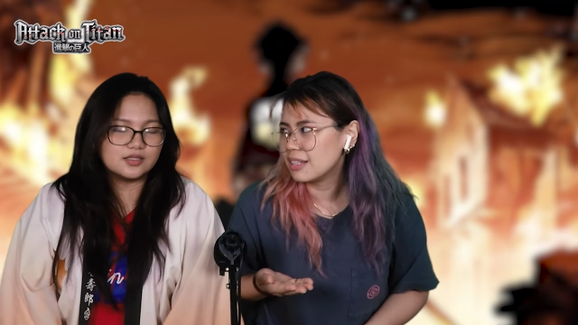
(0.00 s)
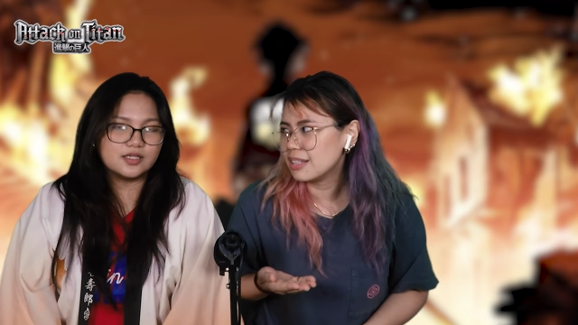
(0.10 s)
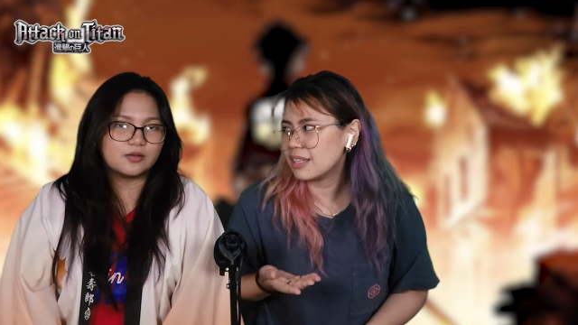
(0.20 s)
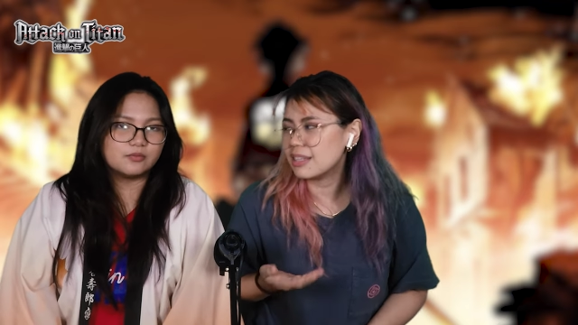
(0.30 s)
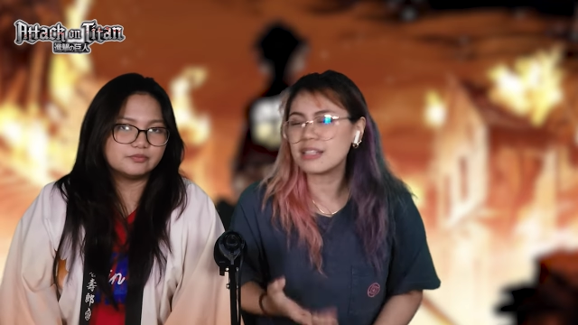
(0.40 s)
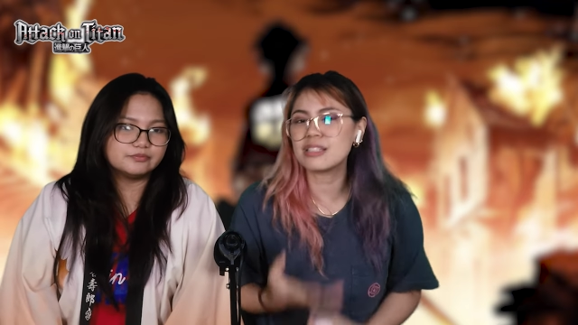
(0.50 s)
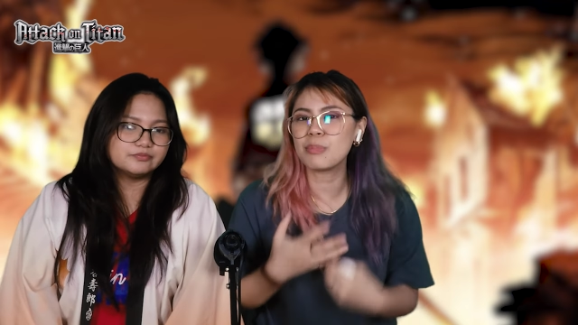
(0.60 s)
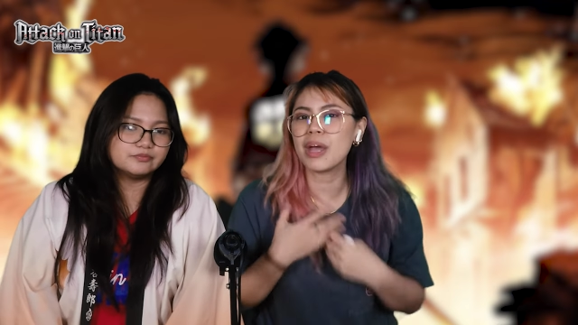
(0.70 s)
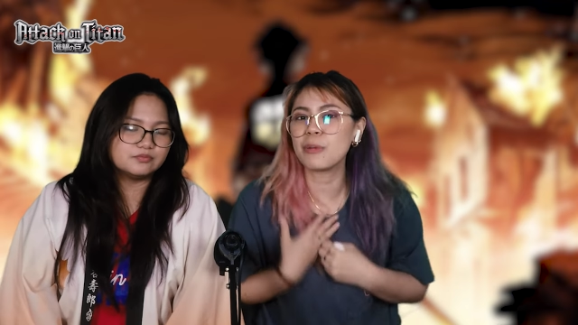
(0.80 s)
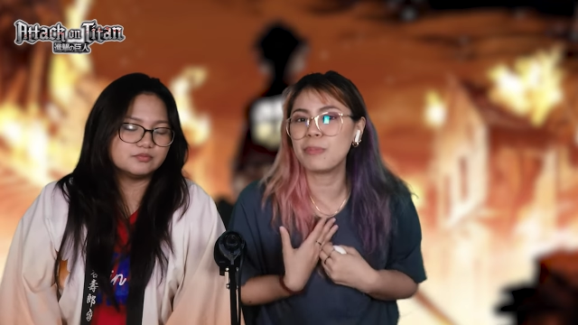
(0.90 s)
Speaker 1: That's my
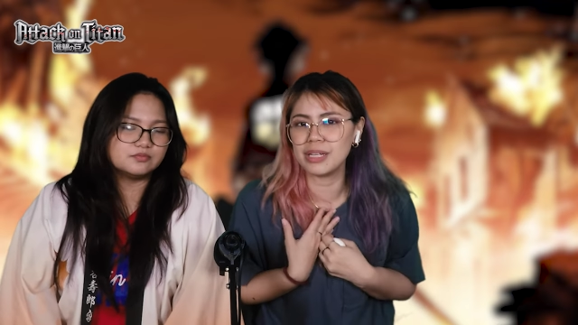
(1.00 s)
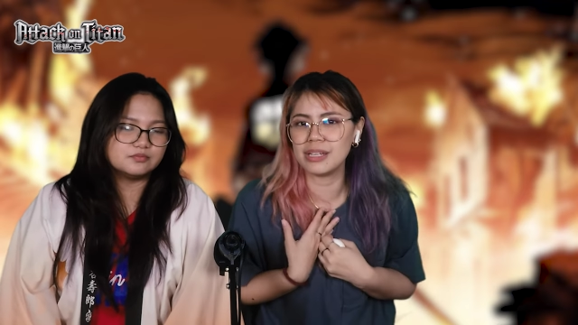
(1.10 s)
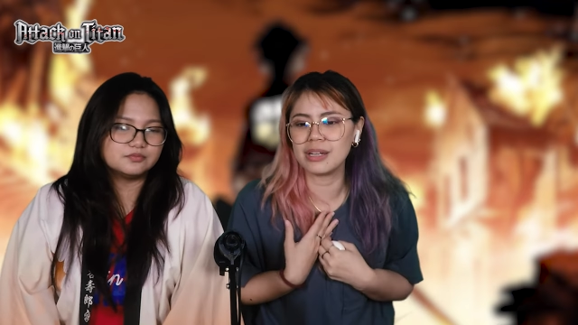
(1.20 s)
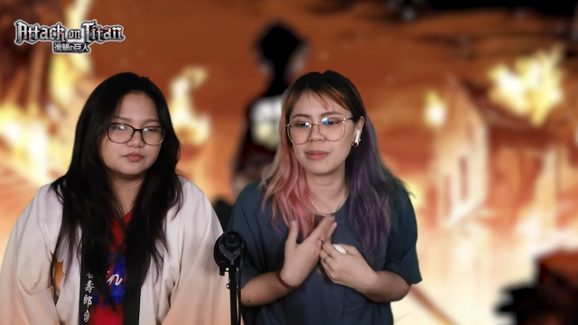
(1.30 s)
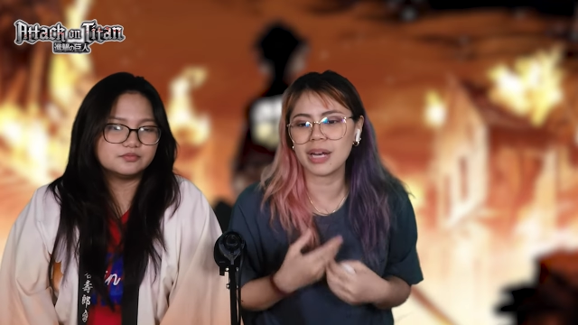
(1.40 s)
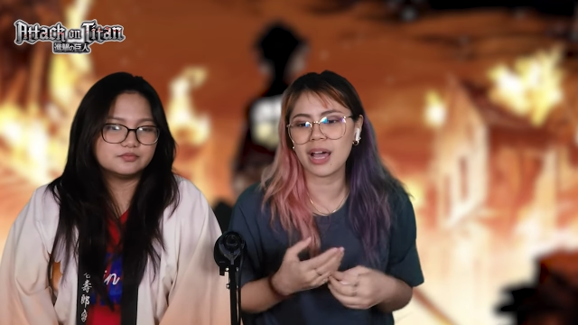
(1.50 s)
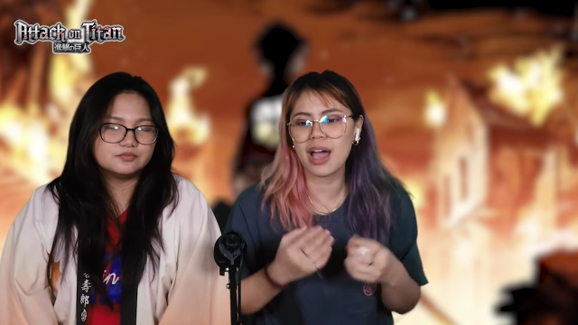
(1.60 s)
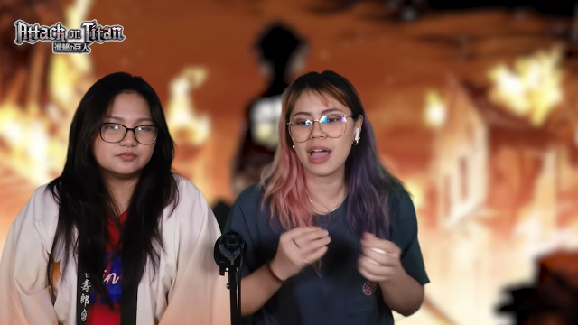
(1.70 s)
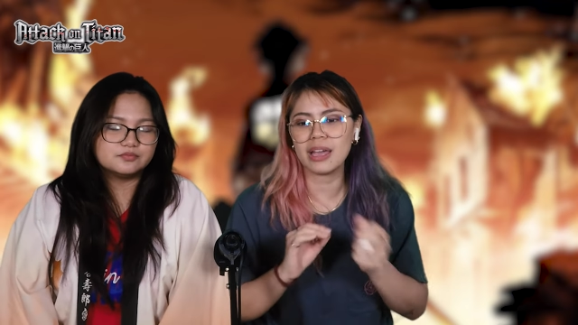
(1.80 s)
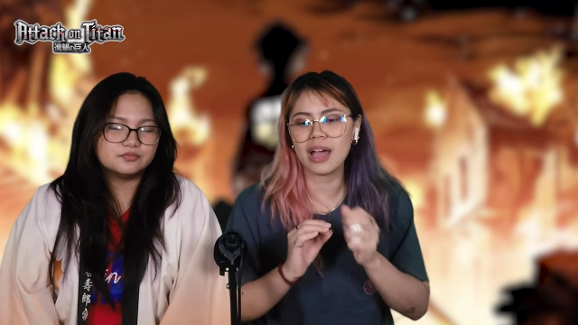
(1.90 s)
opinion, but
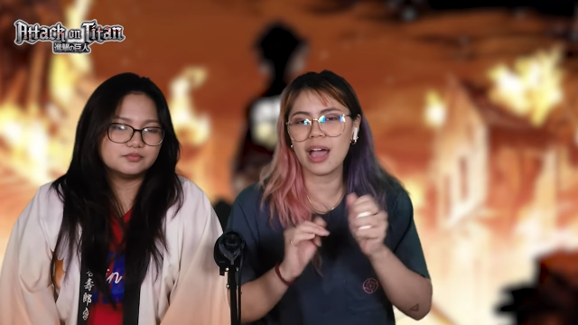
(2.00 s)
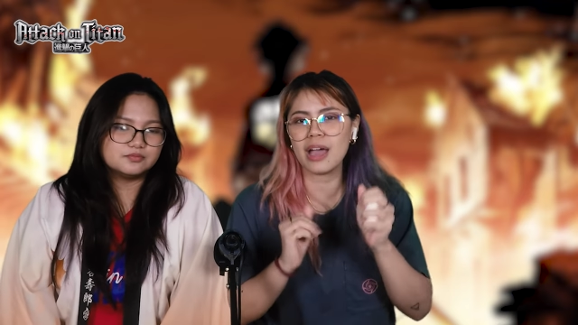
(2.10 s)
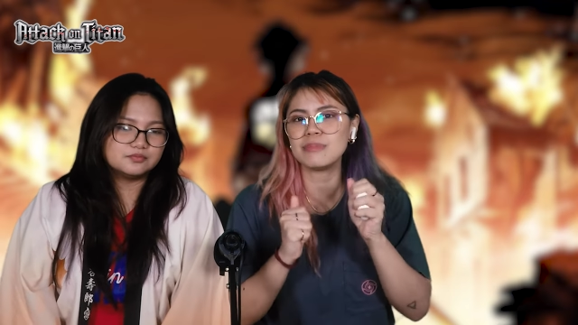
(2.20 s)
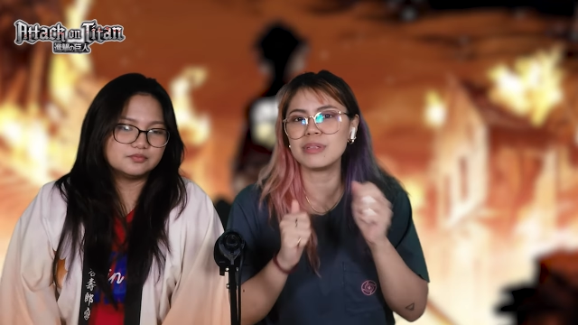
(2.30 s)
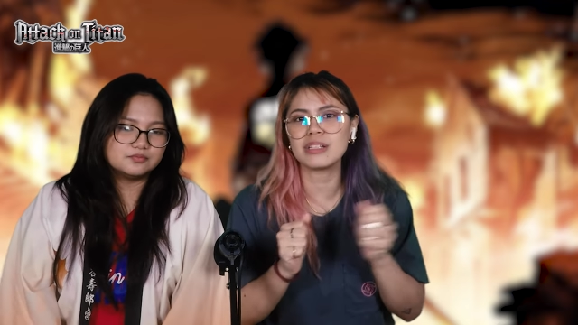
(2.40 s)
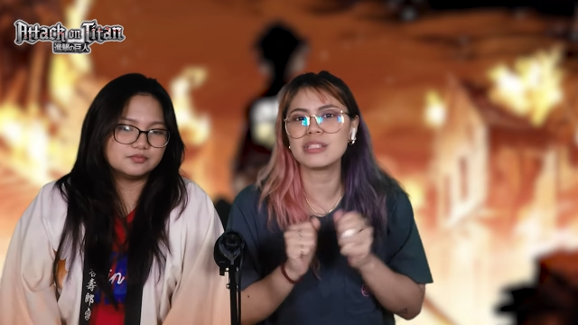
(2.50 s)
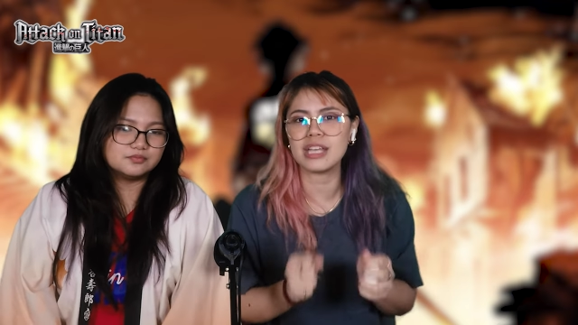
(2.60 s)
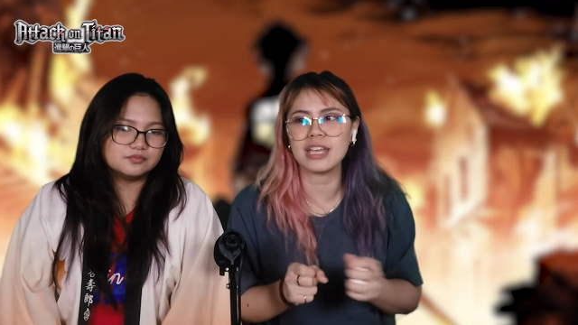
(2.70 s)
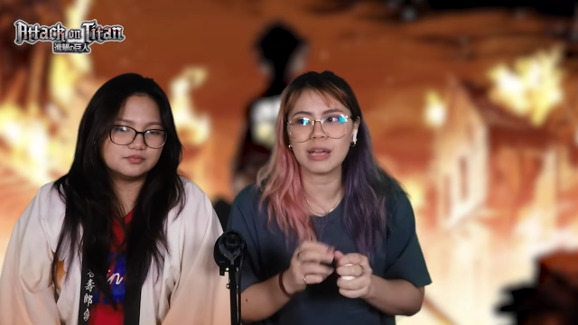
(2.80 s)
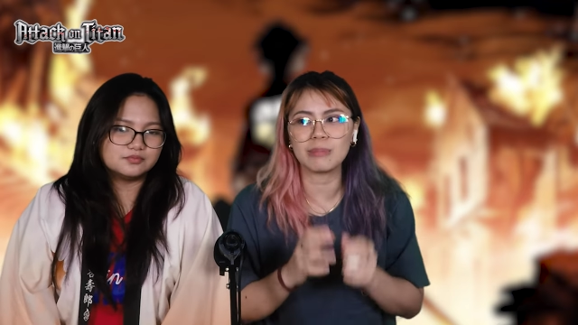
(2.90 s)
I'm not saying I'm
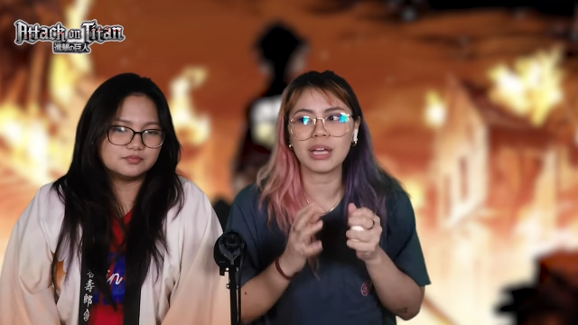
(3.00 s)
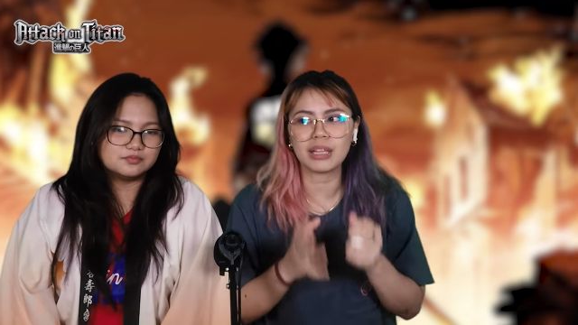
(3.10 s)
like that,